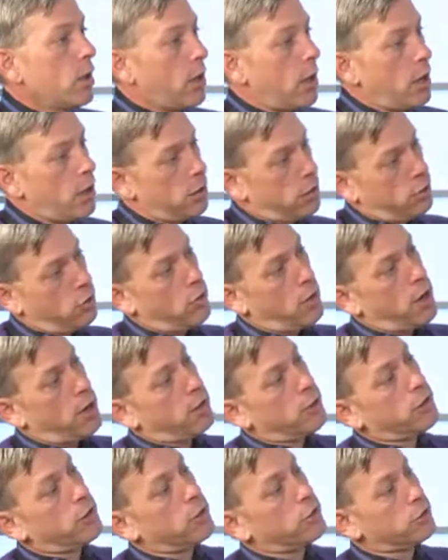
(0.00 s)
And so,
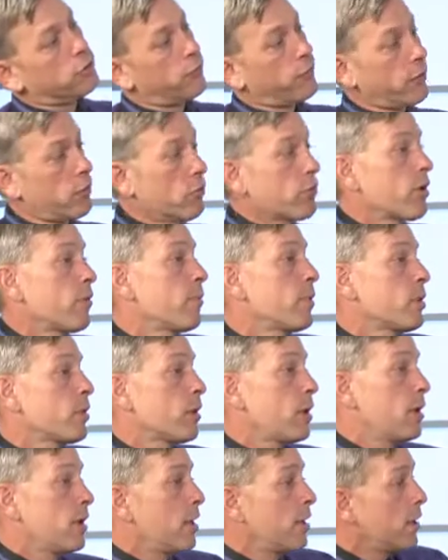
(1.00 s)
as such, the federal government
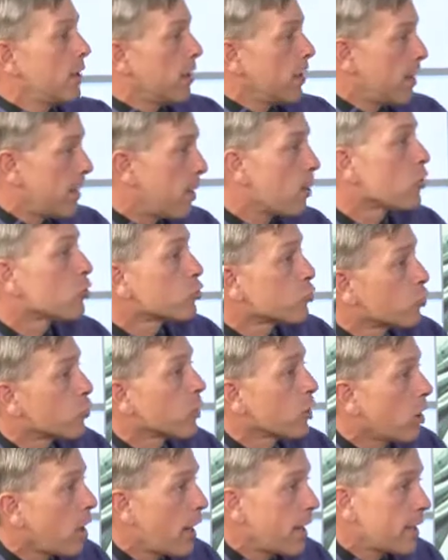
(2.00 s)
said, here's
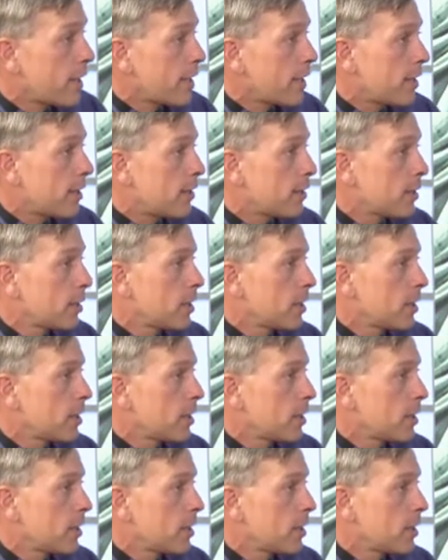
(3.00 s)
Real ID.